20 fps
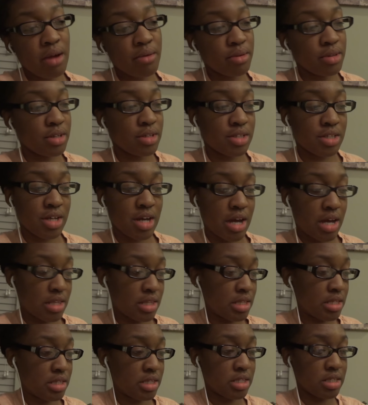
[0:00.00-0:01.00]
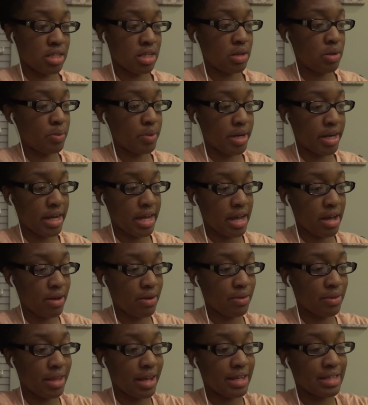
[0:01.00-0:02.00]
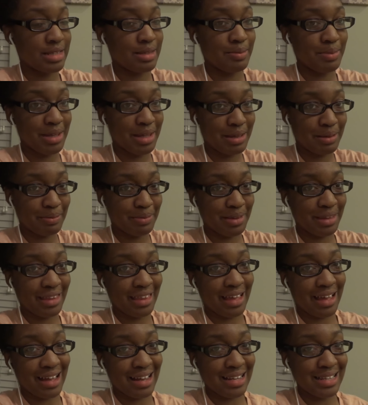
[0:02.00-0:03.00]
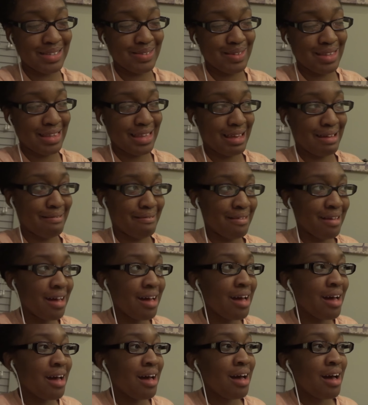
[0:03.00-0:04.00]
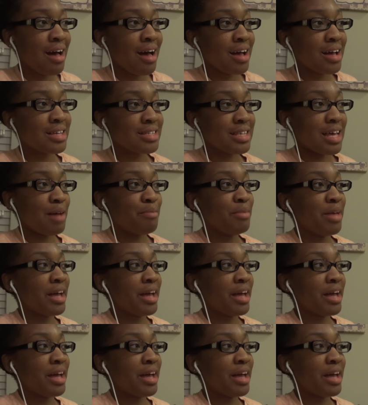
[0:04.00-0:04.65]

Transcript: really sure how this is gonna work out like to be completely honest with you because i'm